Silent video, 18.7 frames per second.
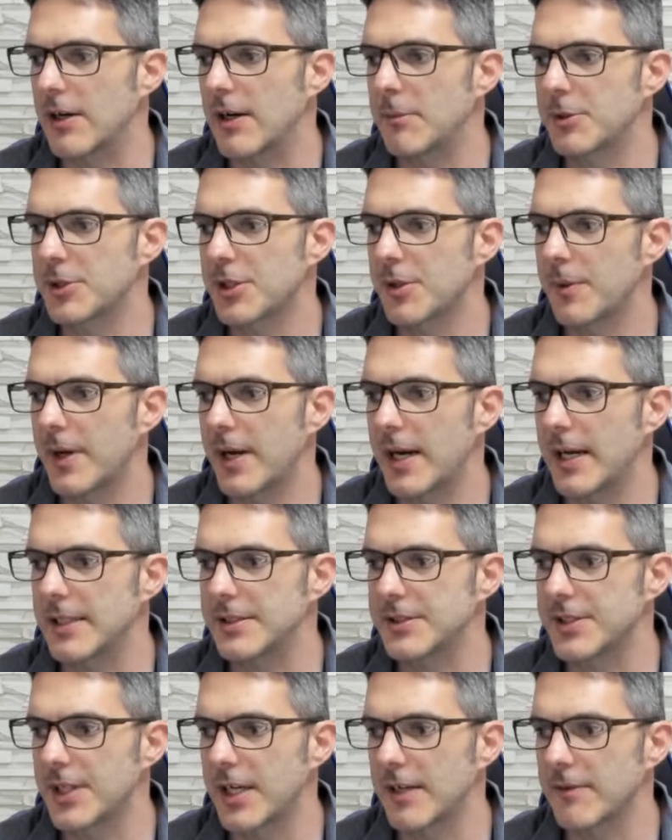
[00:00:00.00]
I'm going to go ahead and
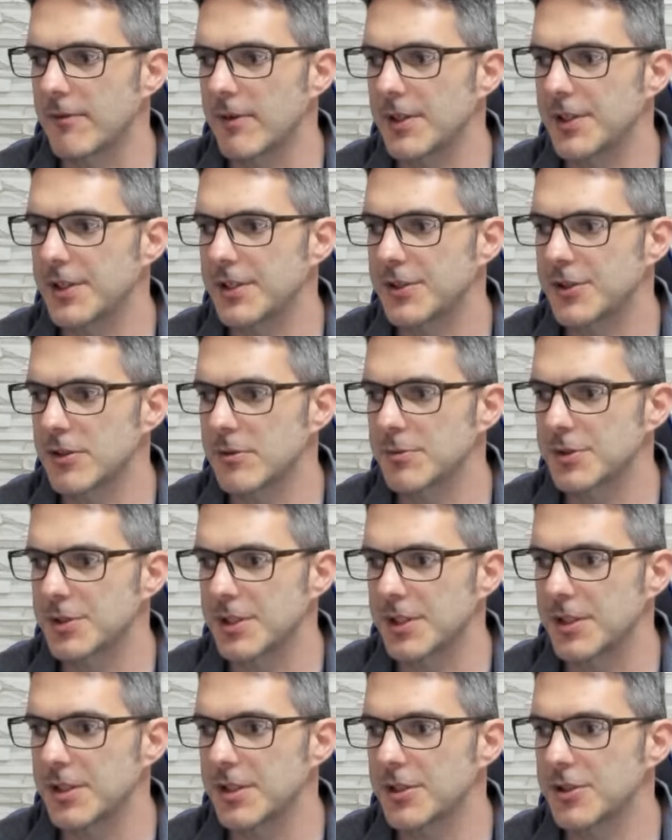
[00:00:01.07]
say I've read the terms and
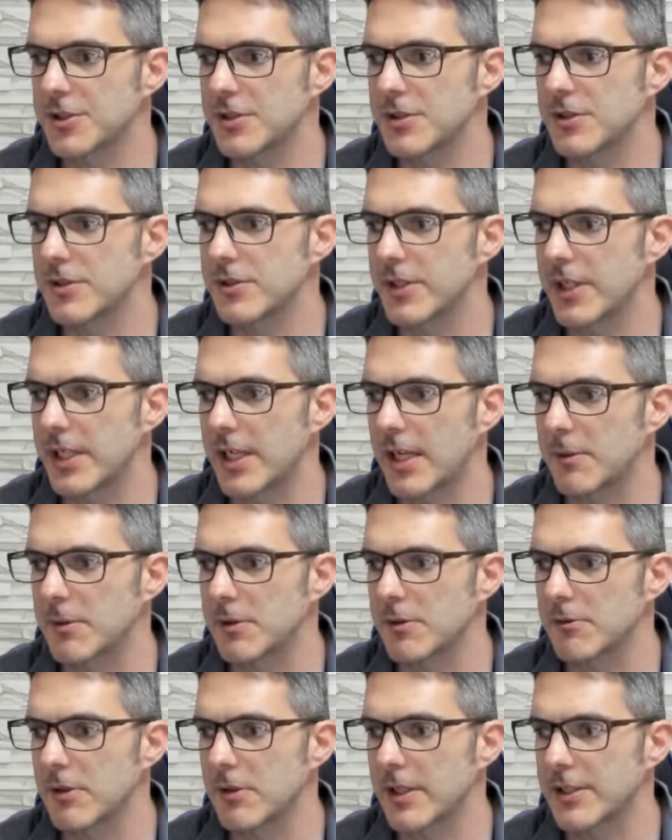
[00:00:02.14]
conditions, and I
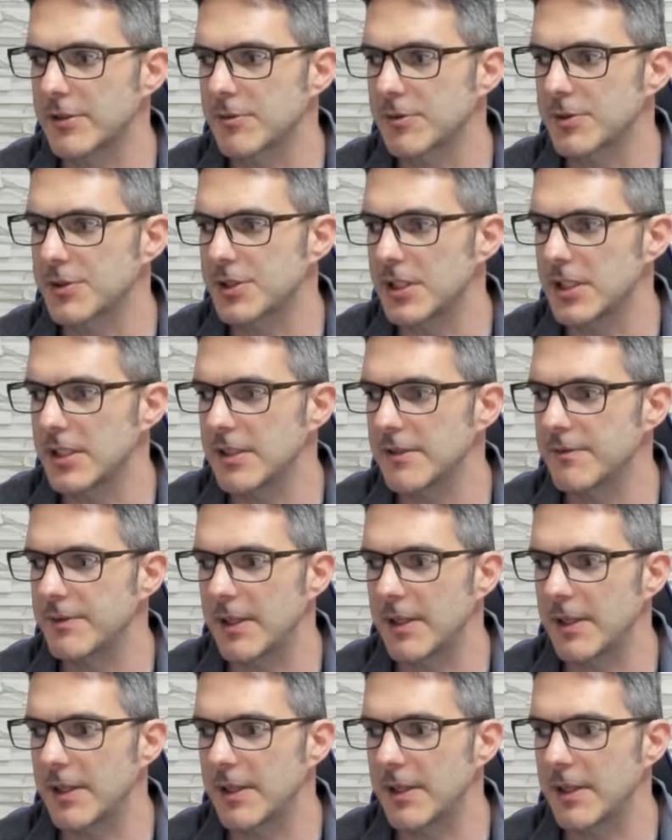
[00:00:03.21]
would like to receive.